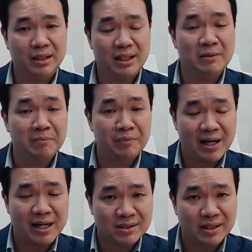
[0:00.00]
it
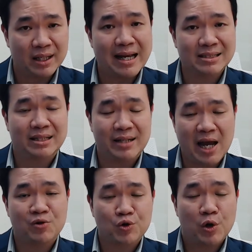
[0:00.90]
implies that as an
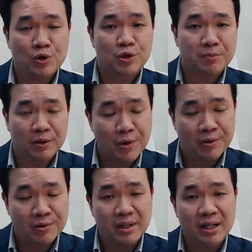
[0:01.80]
entre
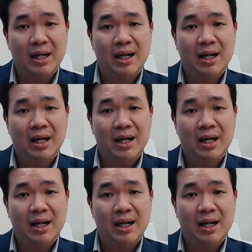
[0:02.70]
entrepreneur,